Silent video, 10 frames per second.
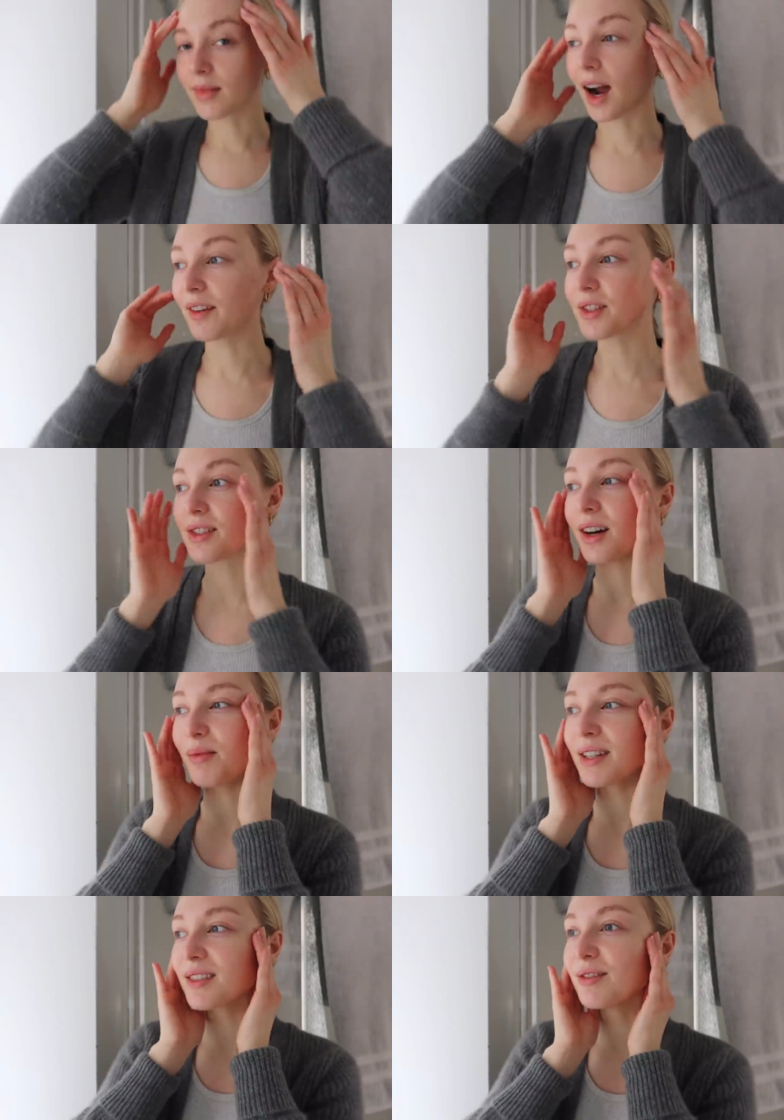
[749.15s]
I have to stop
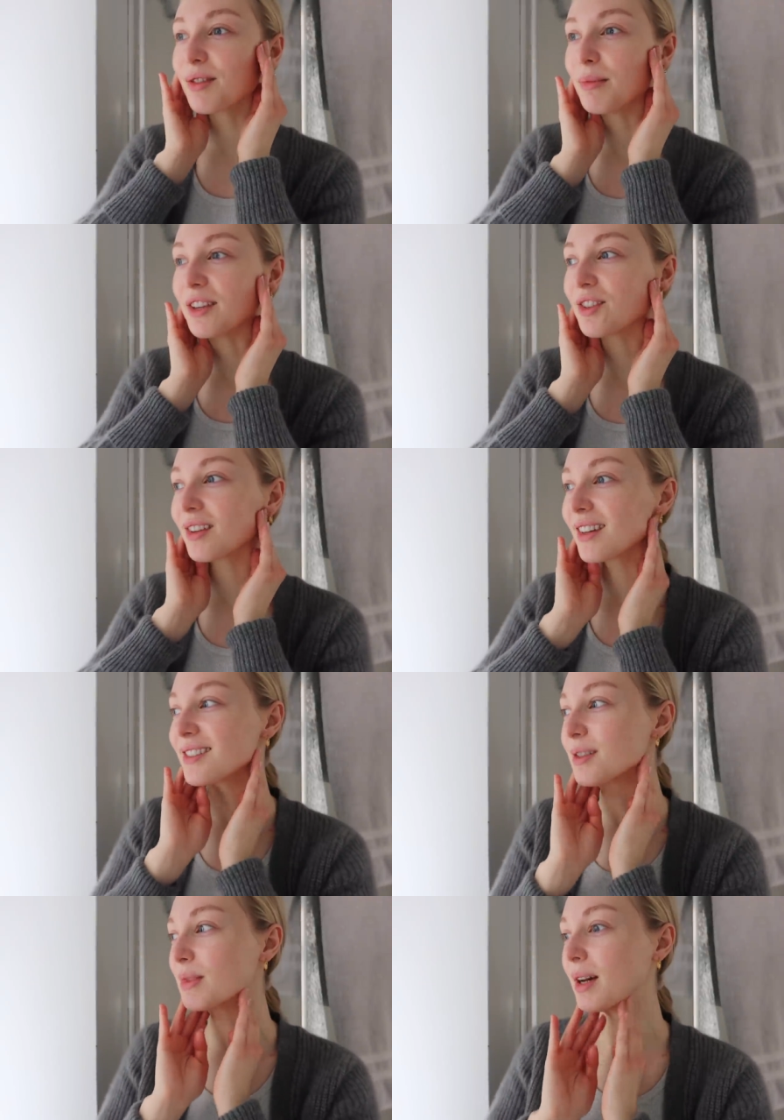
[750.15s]
myself from mentioning
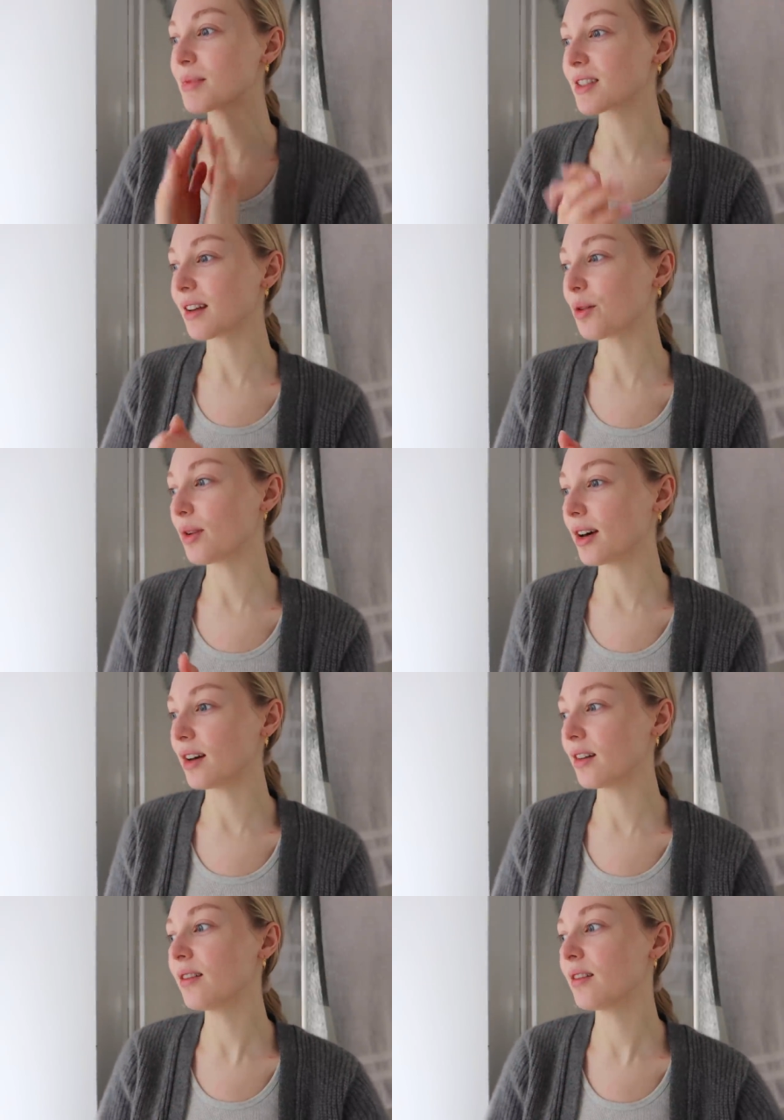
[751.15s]
it sometimes because I don't
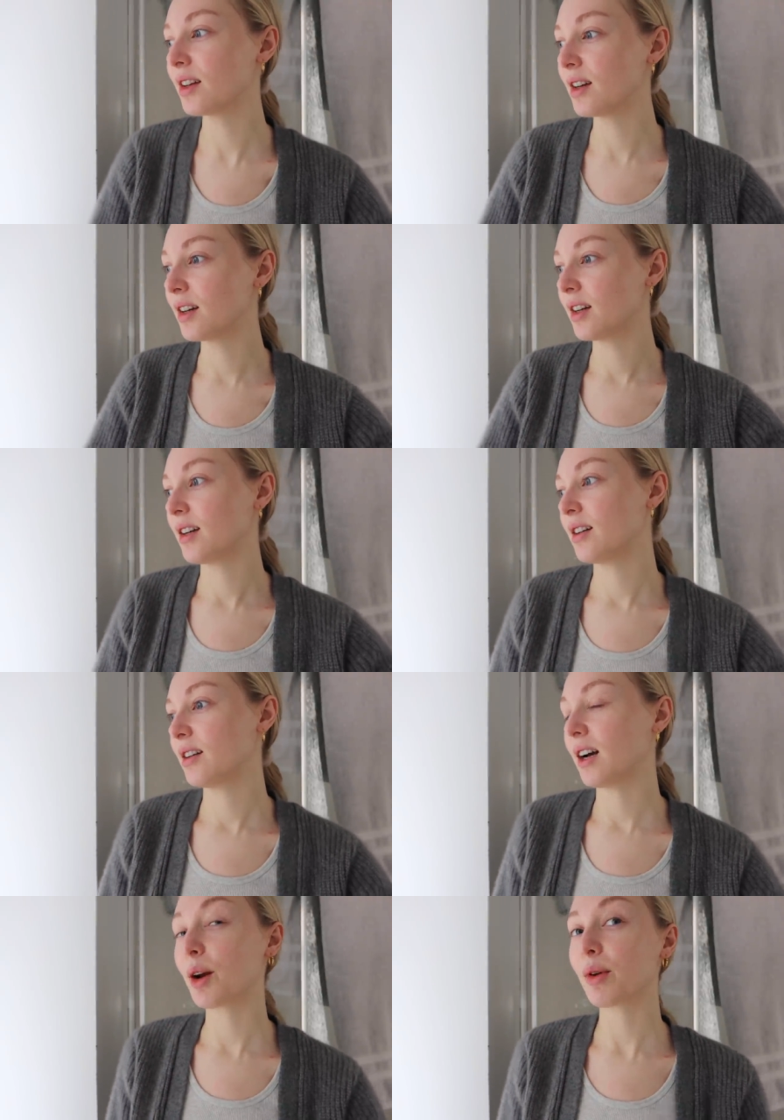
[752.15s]
wanna
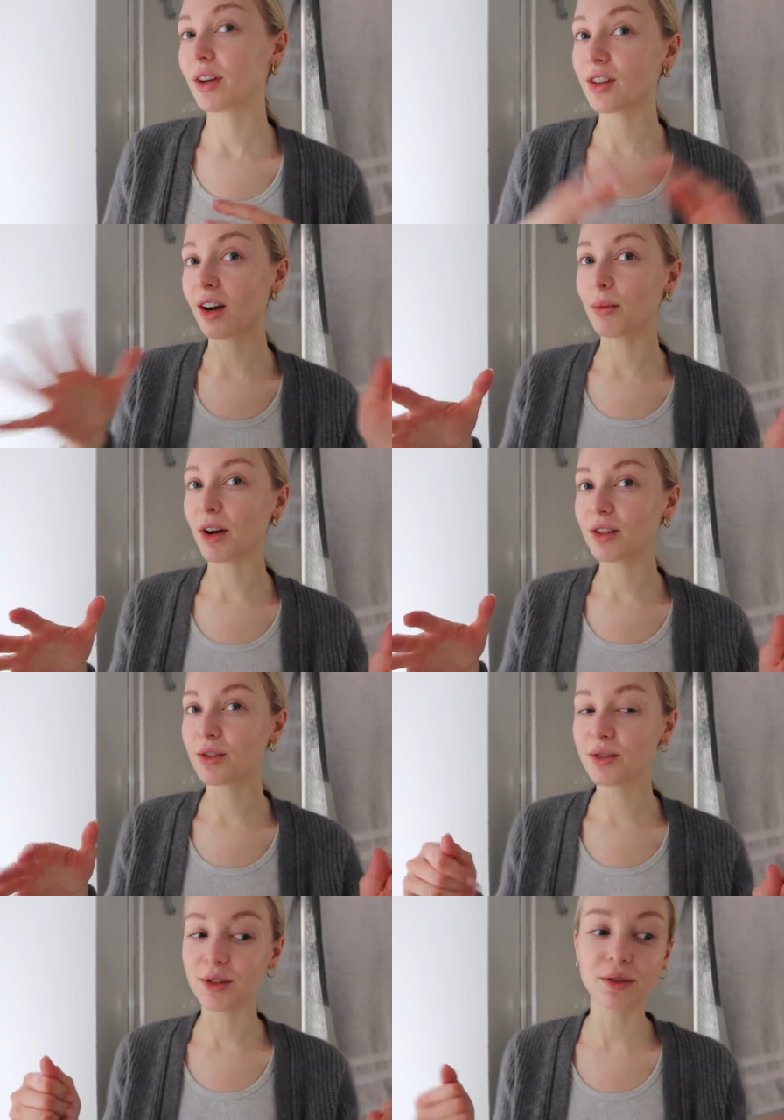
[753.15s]
I don't want to talk about it
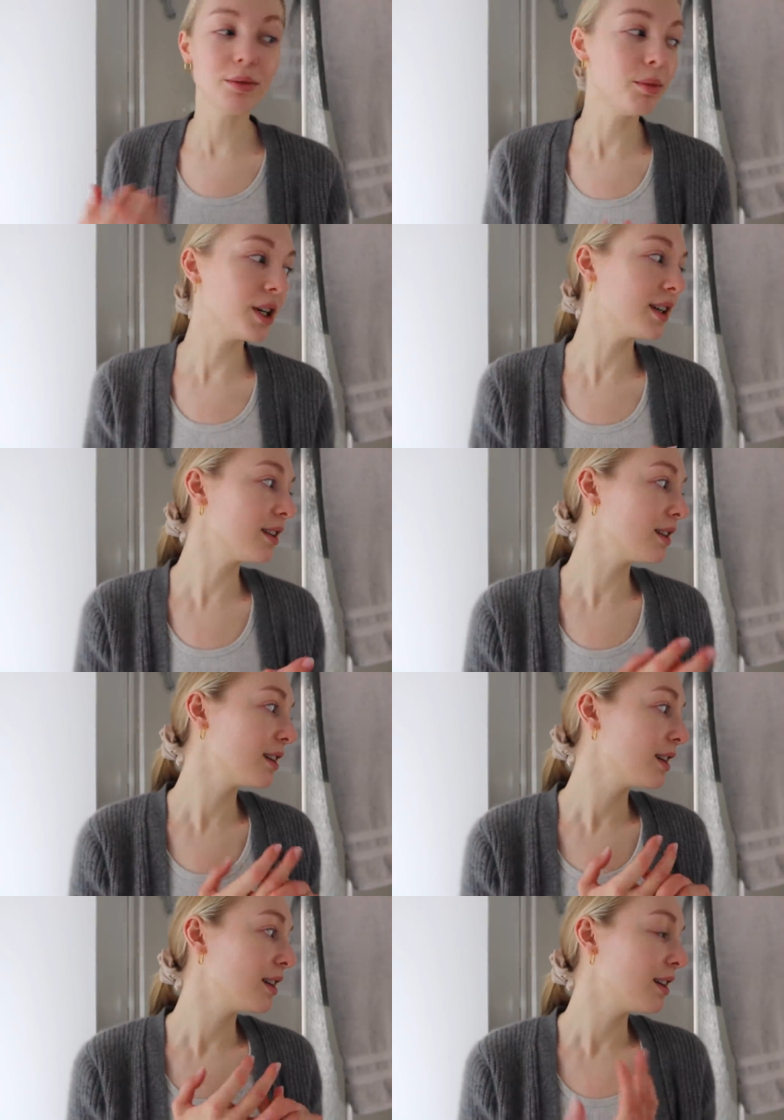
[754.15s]
too soon, but
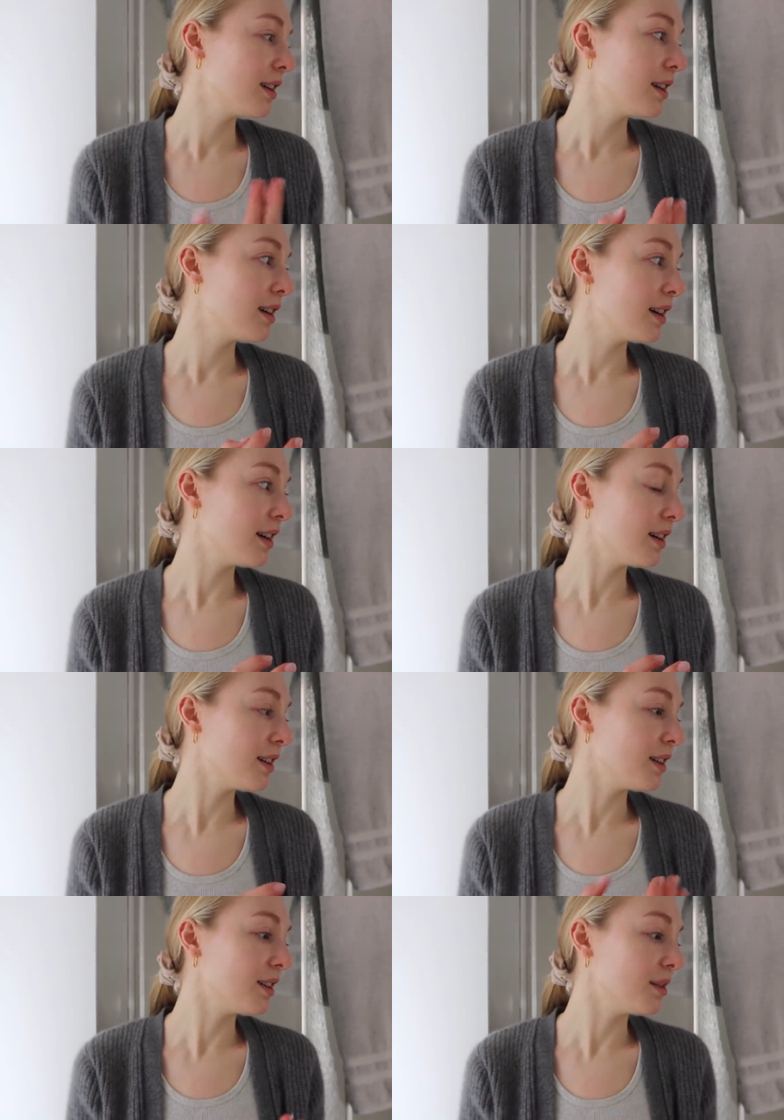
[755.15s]

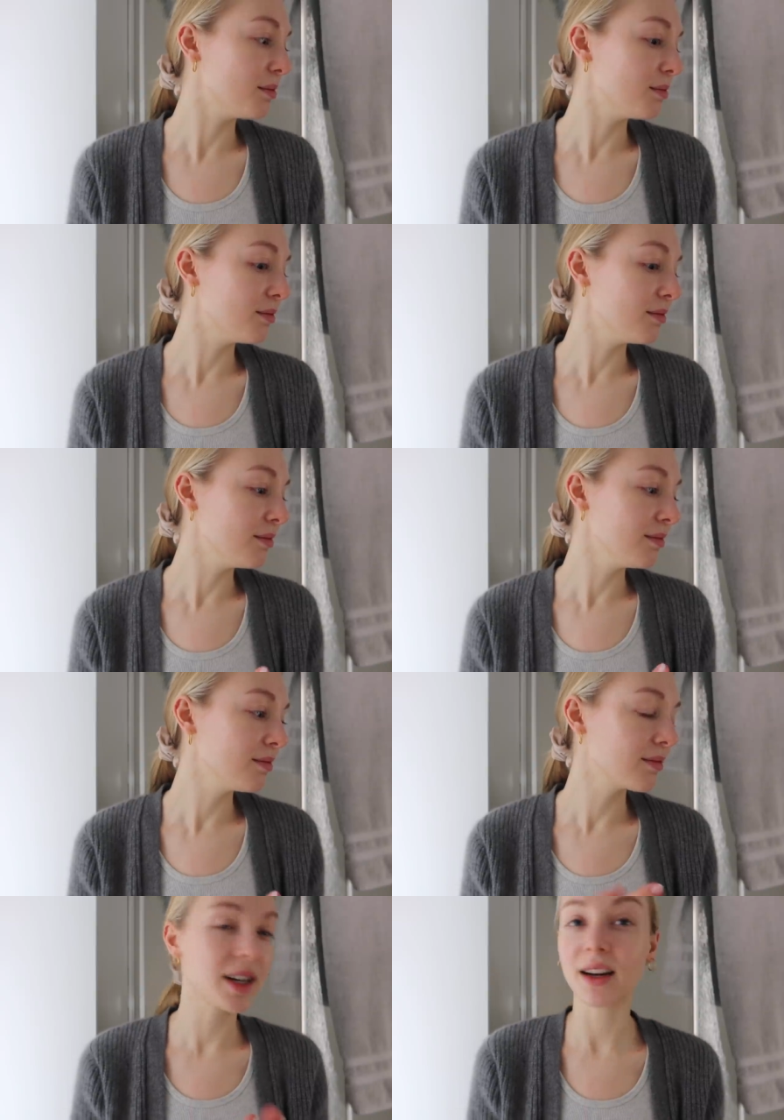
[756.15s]
um,
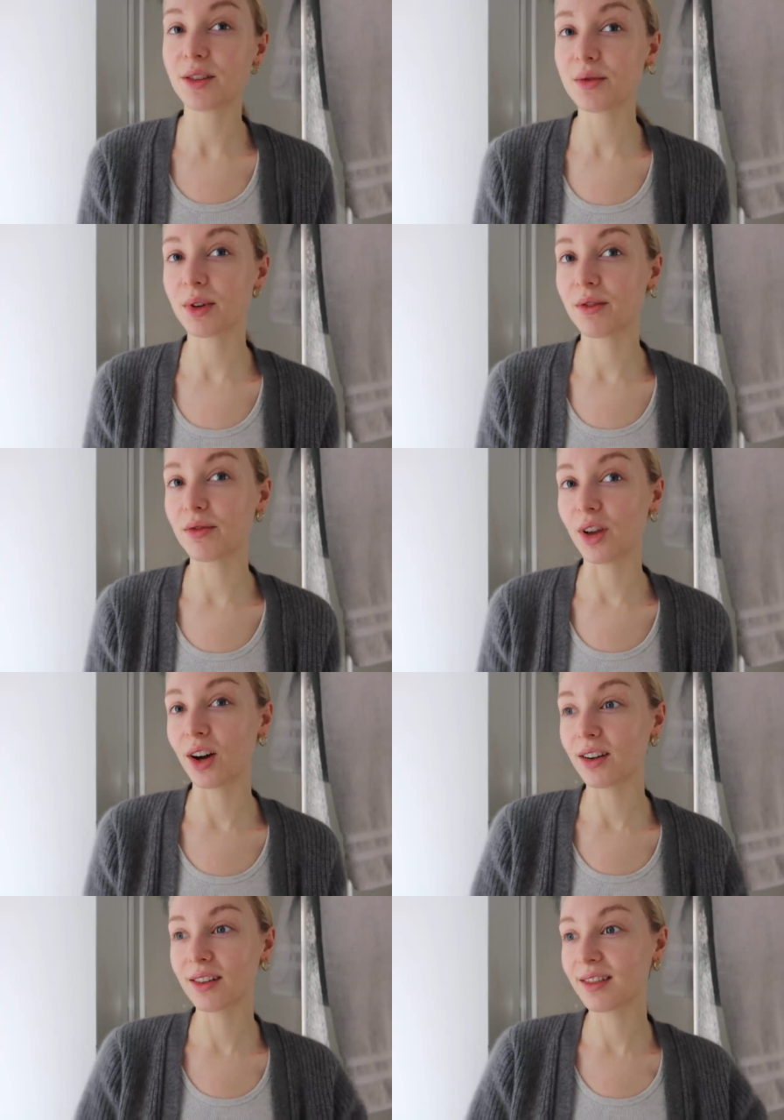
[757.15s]
like I just want to
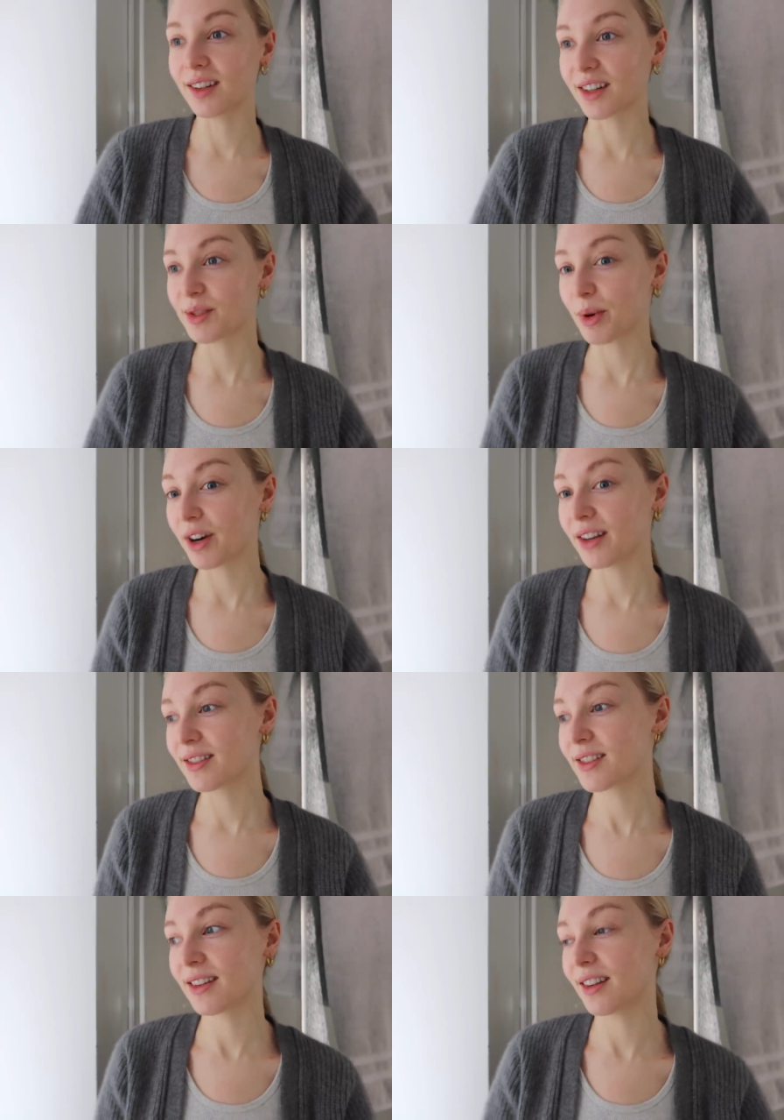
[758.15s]
vlog the
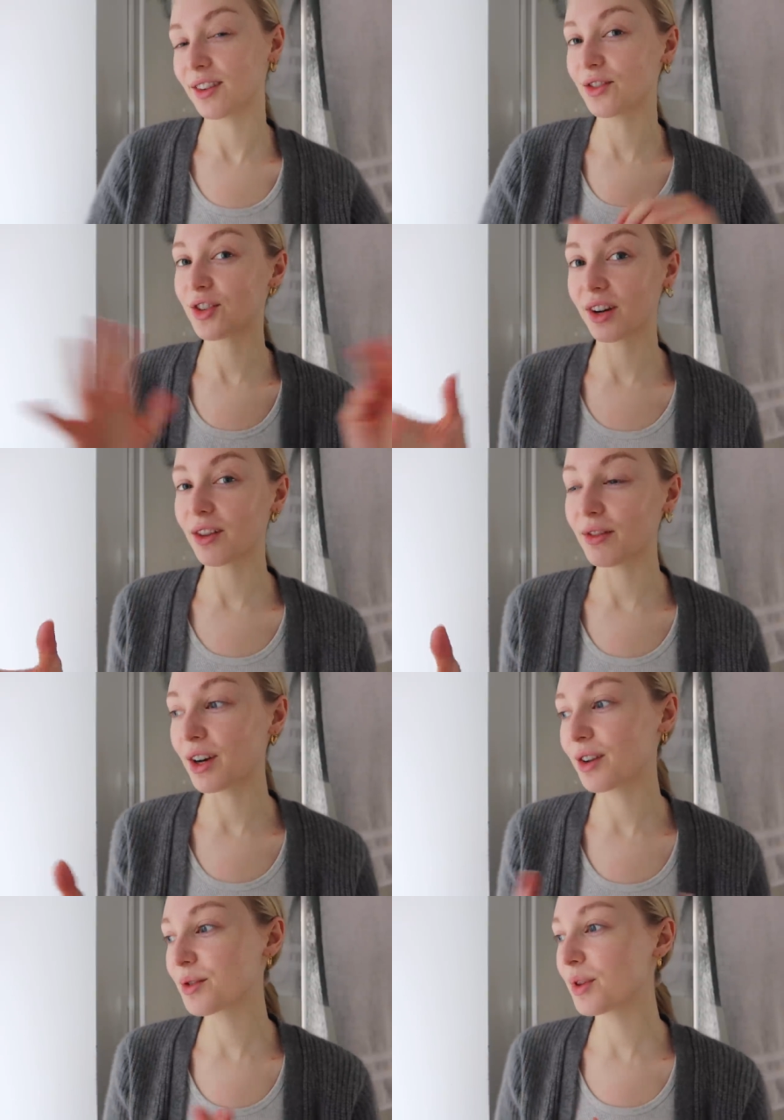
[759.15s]
experience and then share the
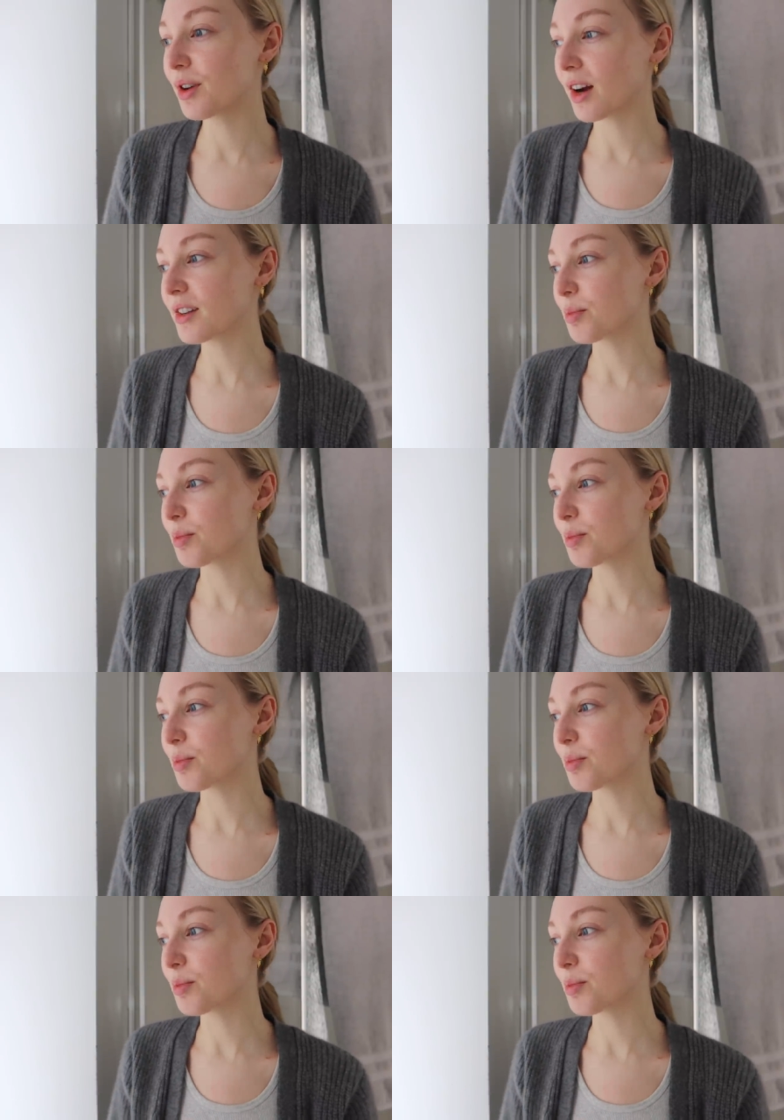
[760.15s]
videos with you guys.